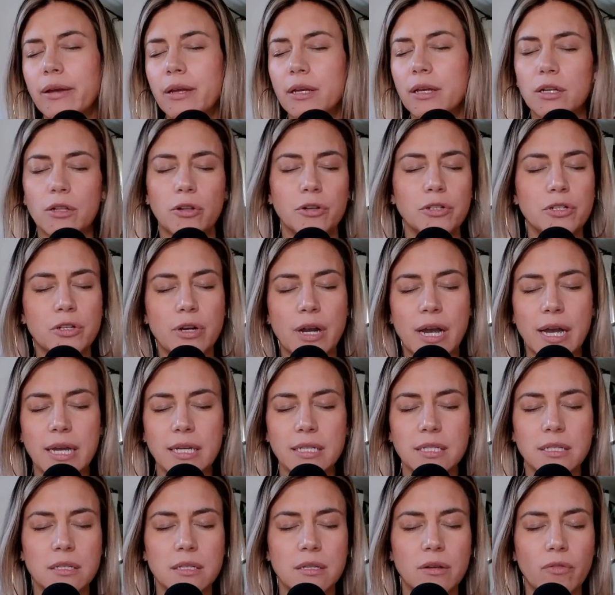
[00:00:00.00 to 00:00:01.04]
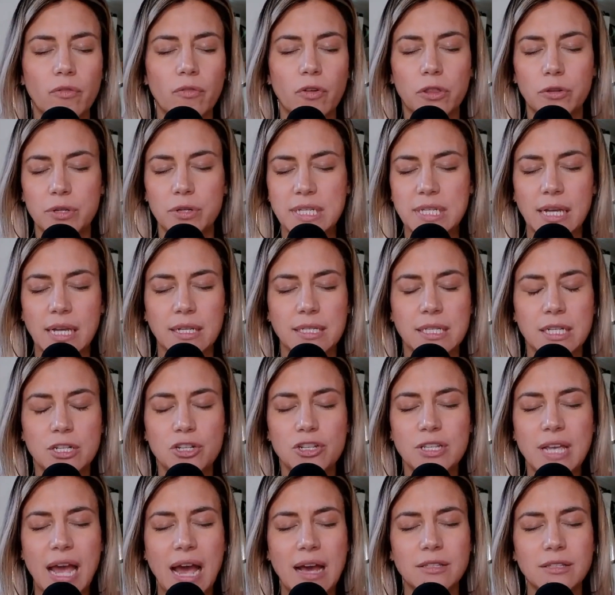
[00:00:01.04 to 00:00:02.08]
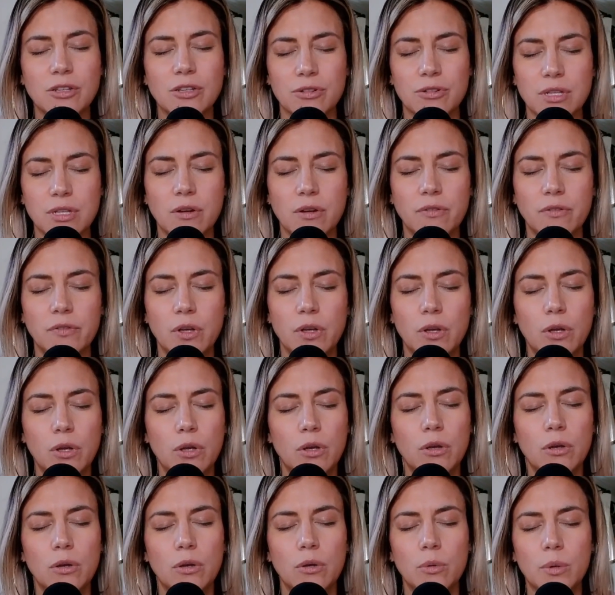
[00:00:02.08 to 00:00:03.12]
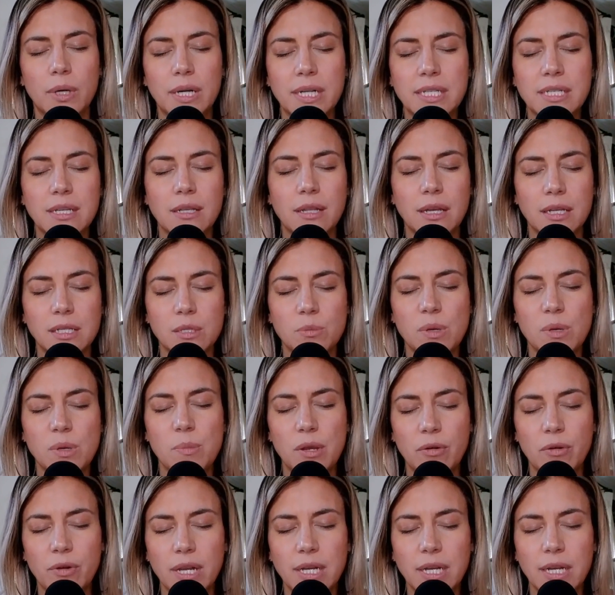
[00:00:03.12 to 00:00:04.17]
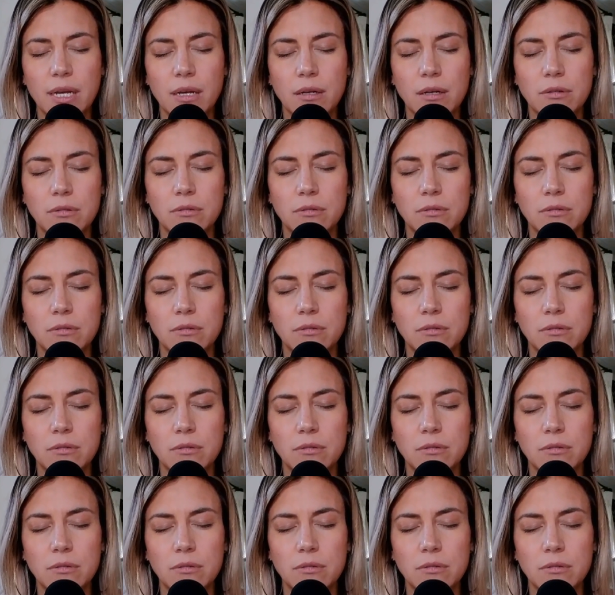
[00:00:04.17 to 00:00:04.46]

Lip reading: close your eyes for 3 seconds, and just ask yourself, what is it like to be me right now?